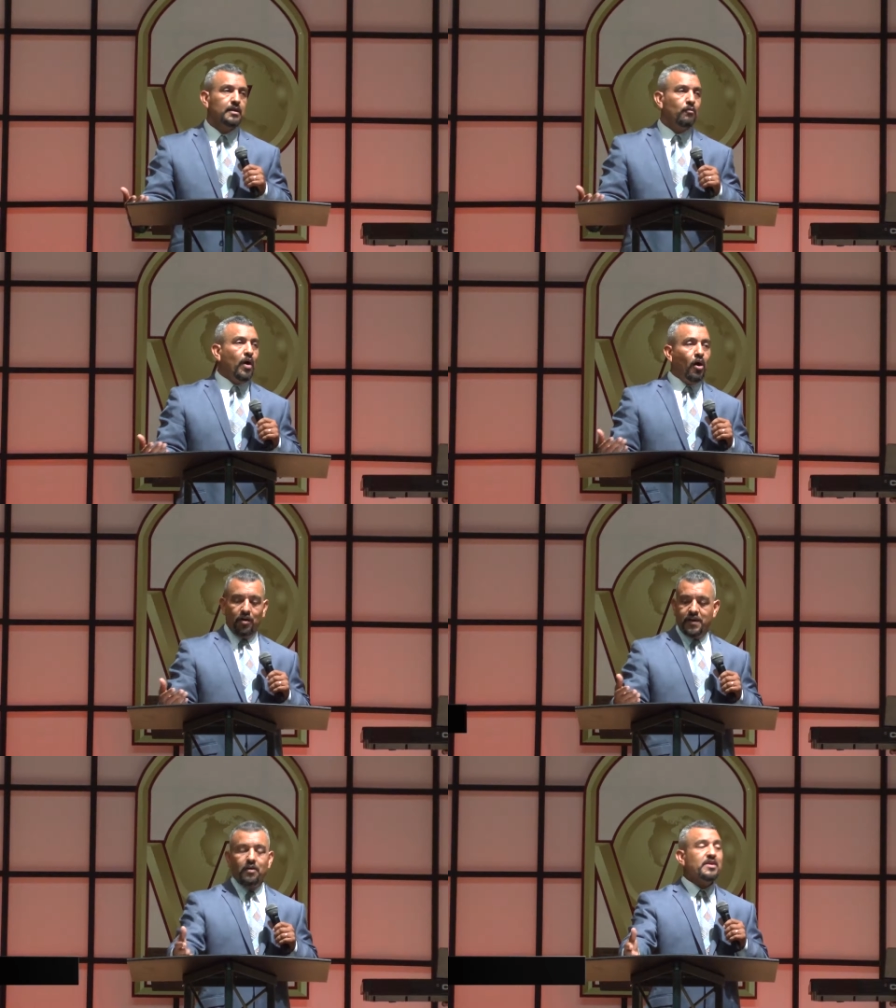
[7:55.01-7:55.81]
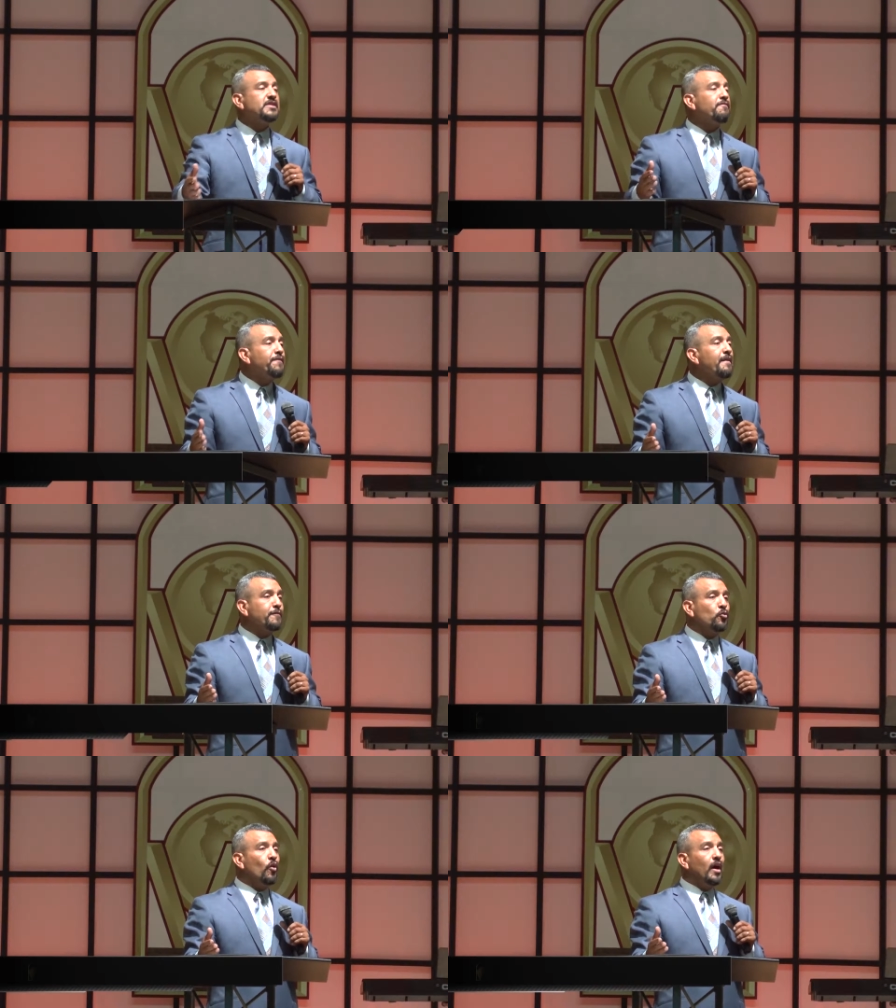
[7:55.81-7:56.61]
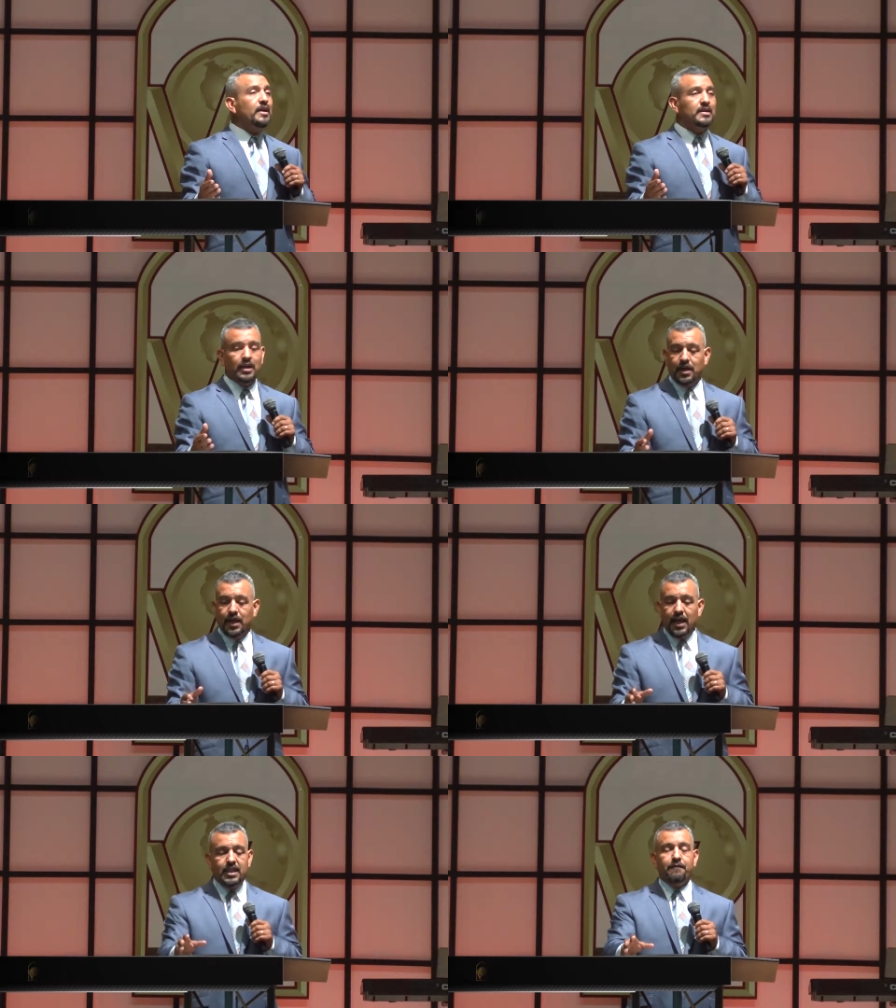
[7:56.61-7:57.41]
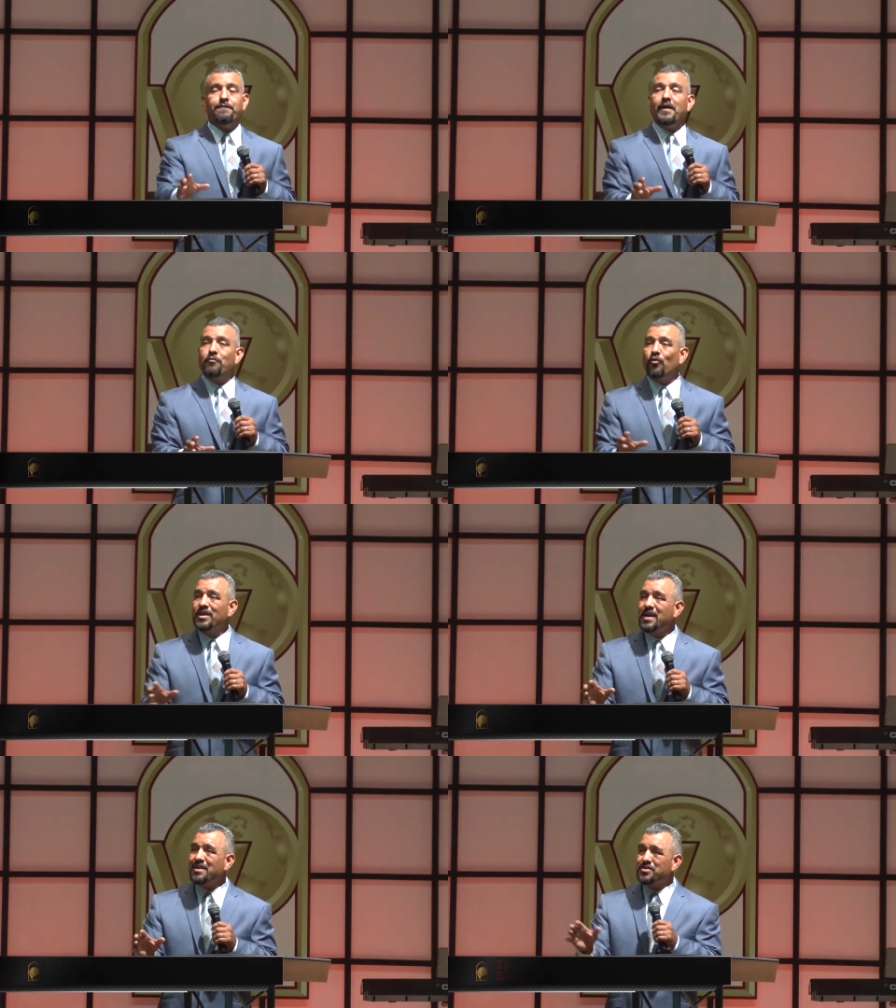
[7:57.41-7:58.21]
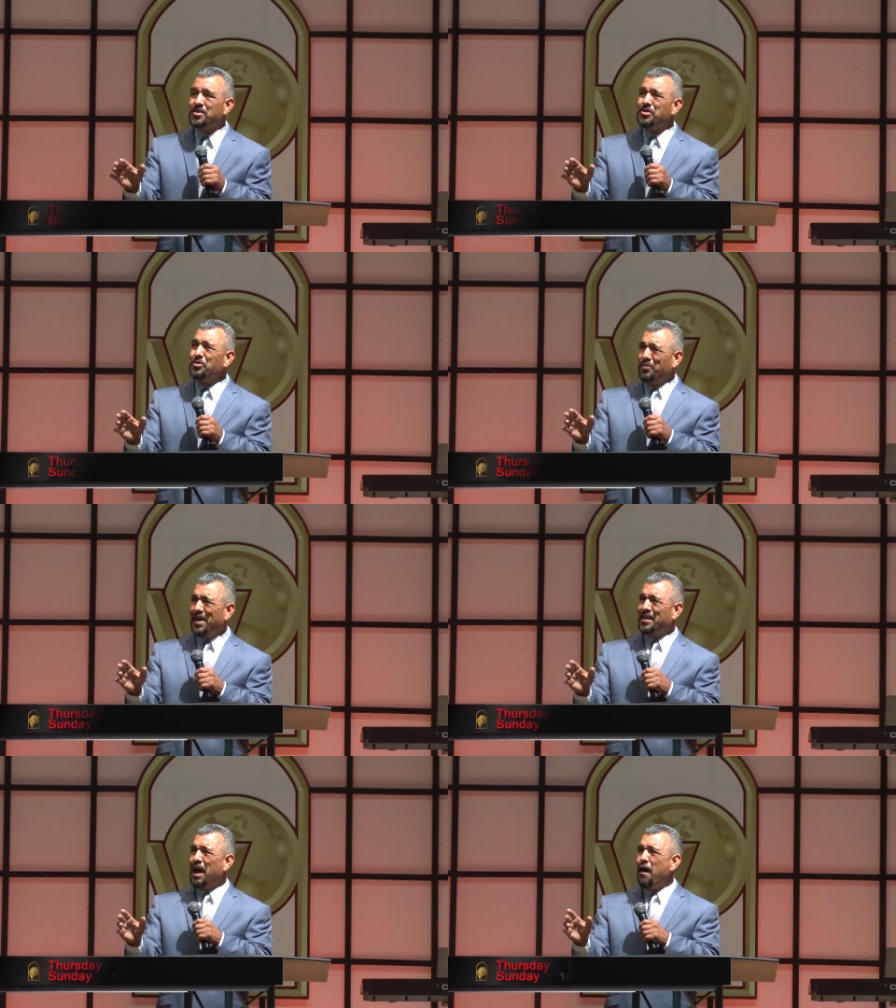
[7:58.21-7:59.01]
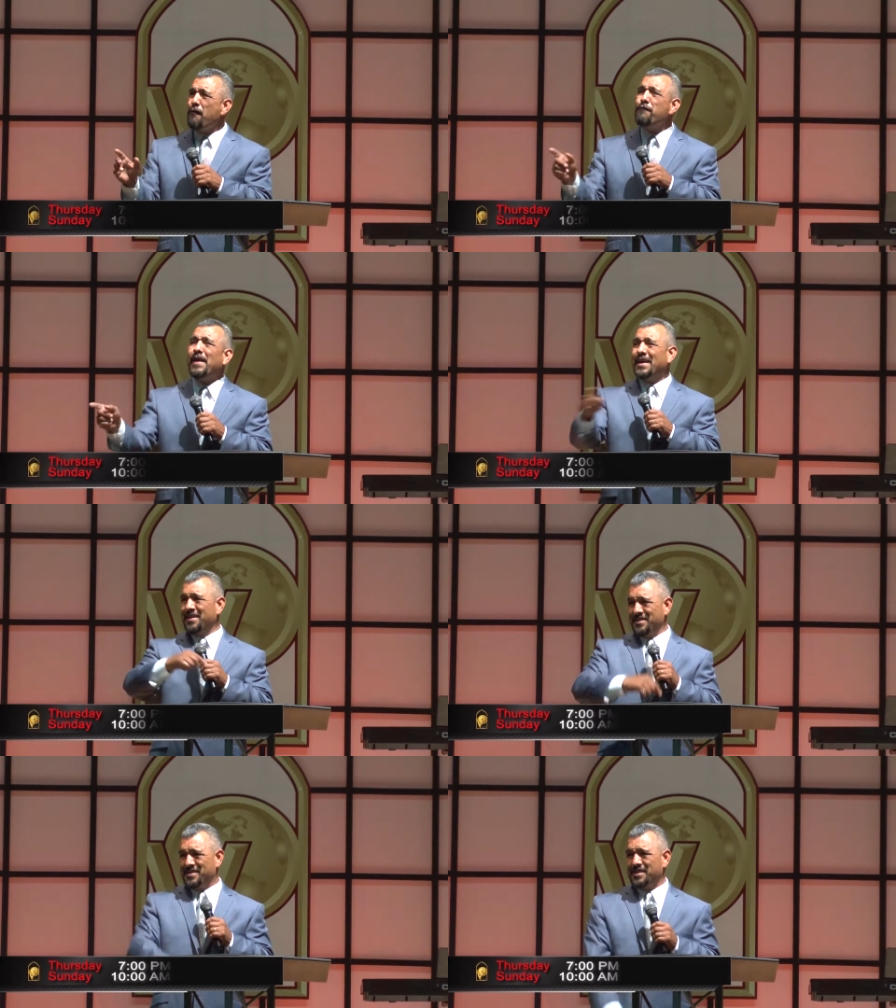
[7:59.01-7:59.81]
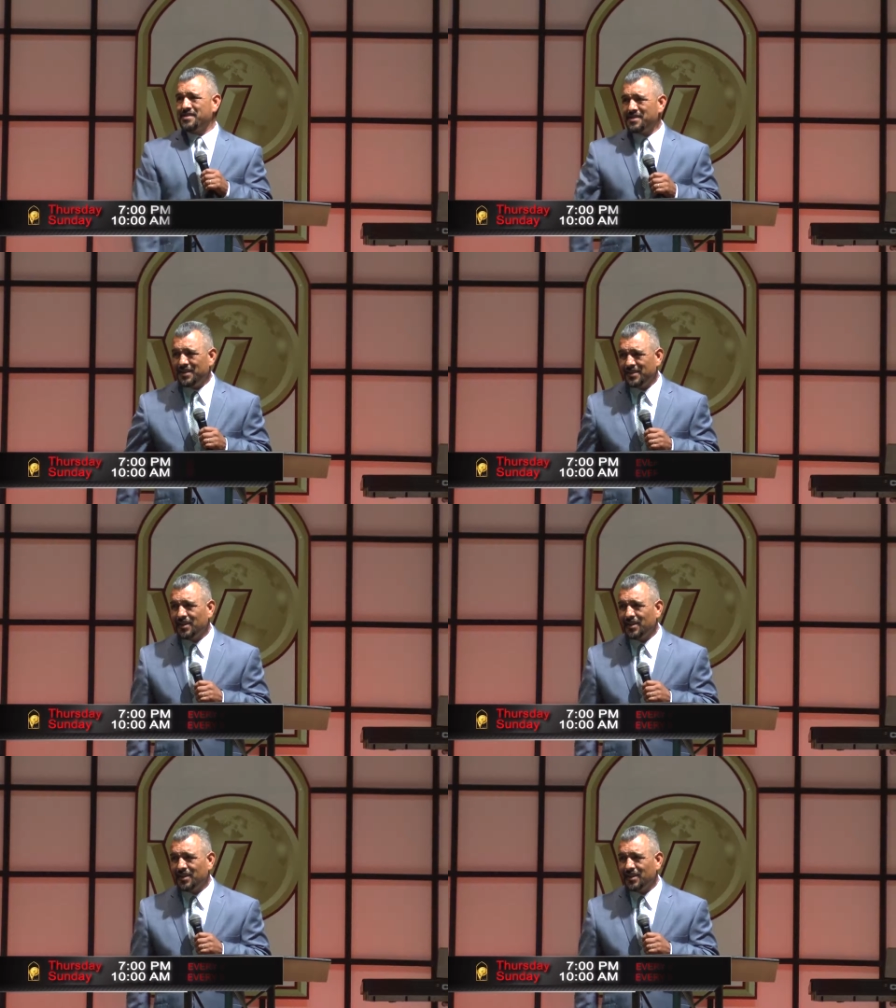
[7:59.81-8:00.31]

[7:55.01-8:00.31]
Well, here is the fifth one and the fifth one has to do with finances.